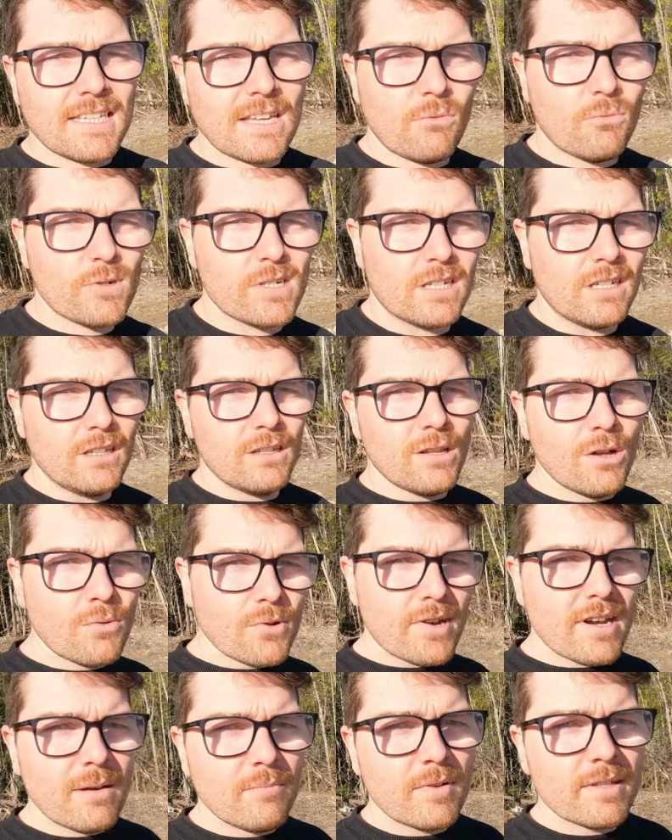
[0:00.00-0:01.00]
said, we're gonna
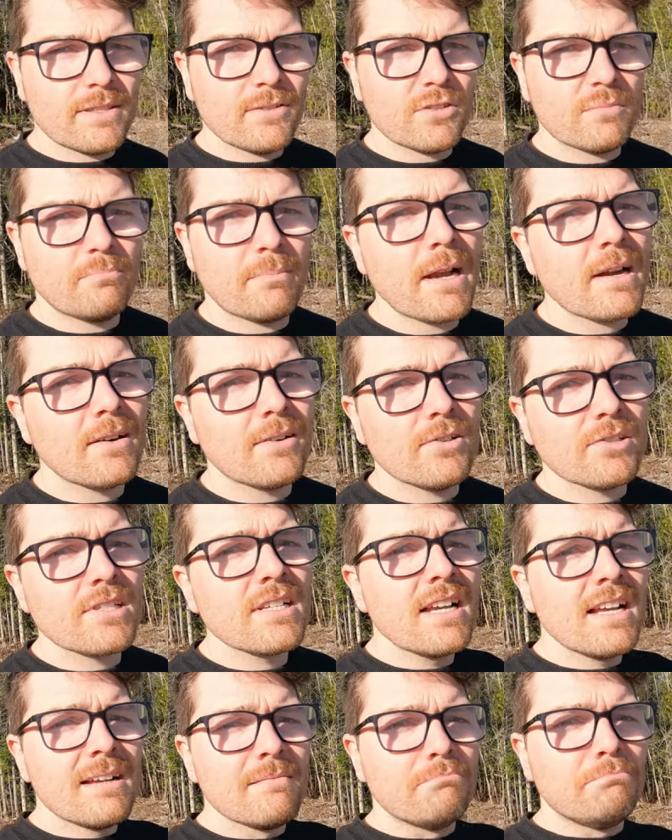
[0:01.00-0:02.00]
load it up with those
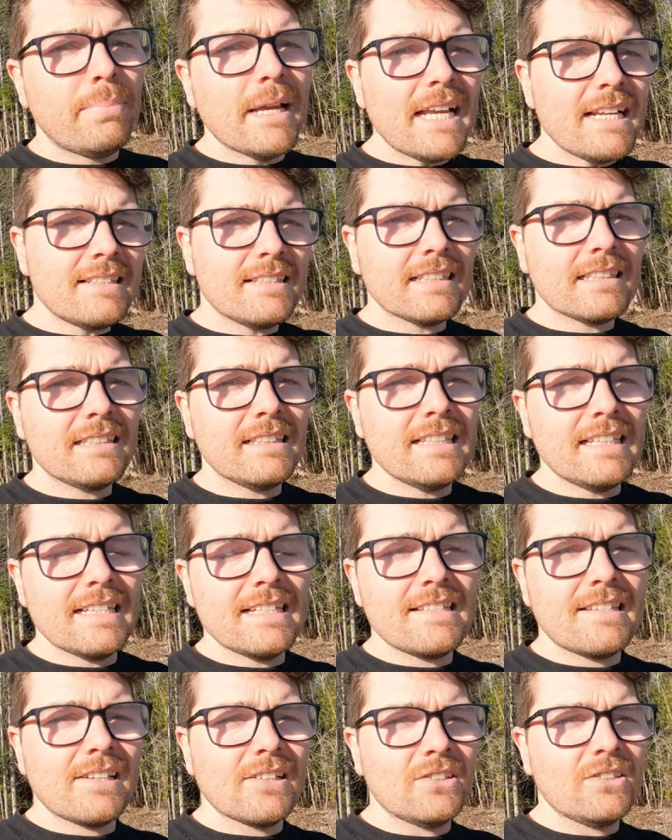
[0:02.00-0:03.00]
barrels, basically
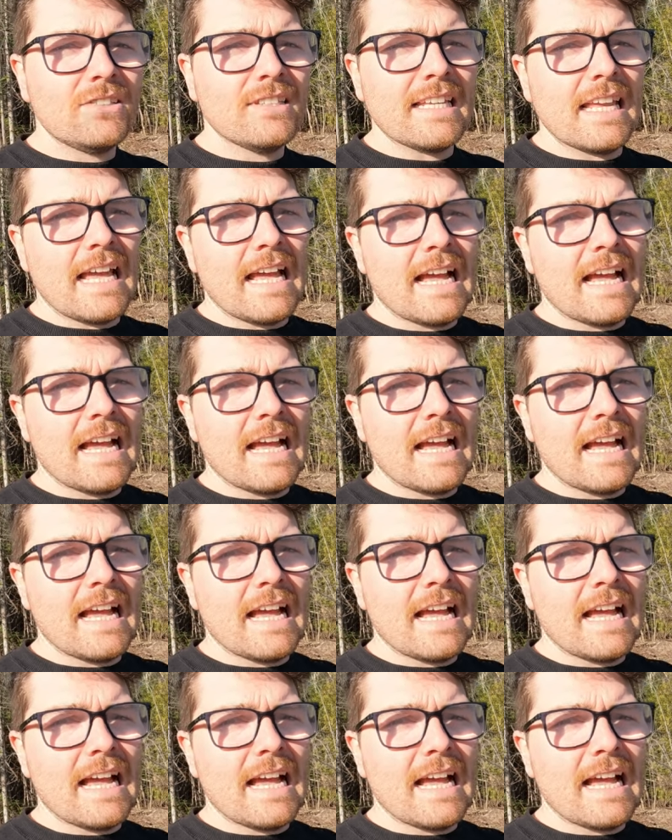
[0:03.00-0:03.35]
until the